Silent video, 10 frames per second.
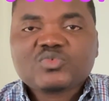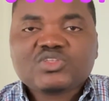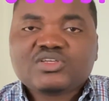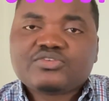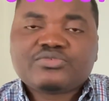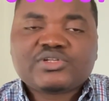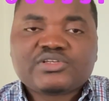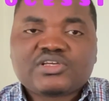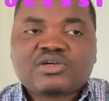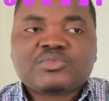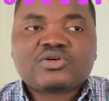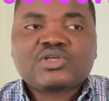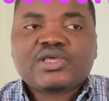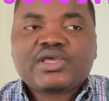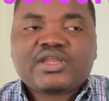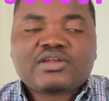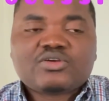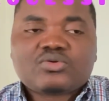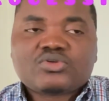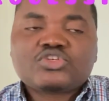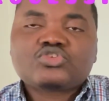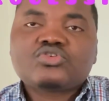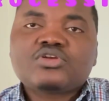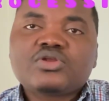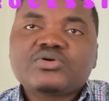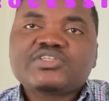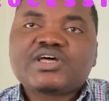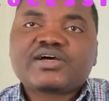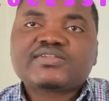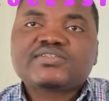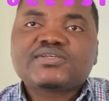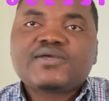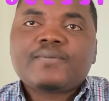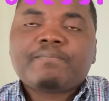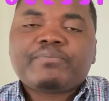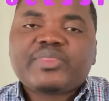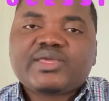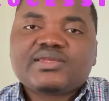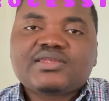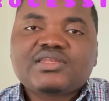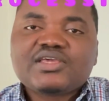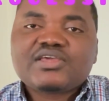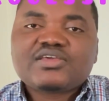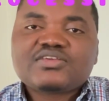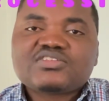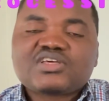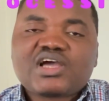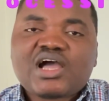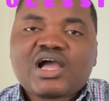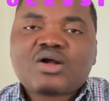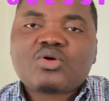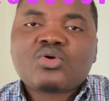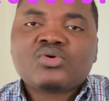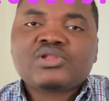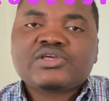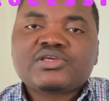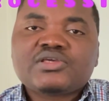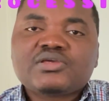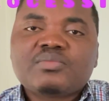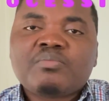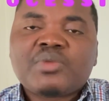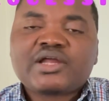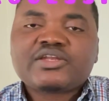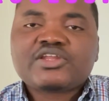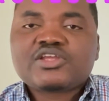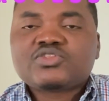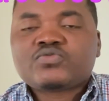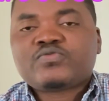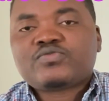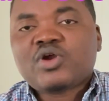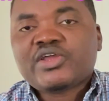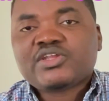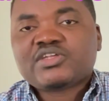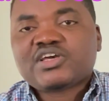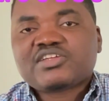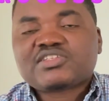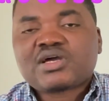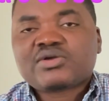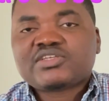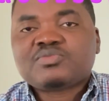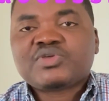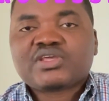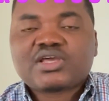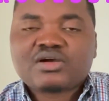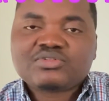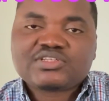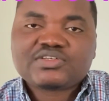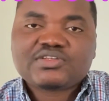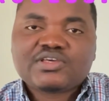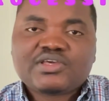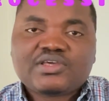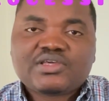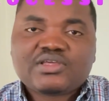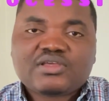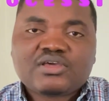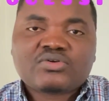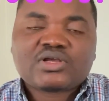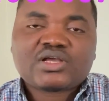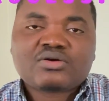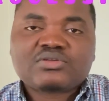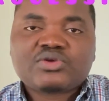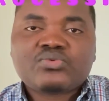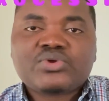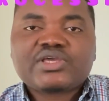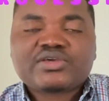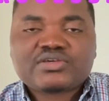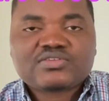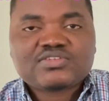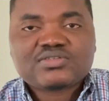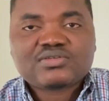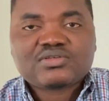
That's really come down. And then you should note that the days are only Monday to Friday. That is how it's being counted. You don't count the weekends.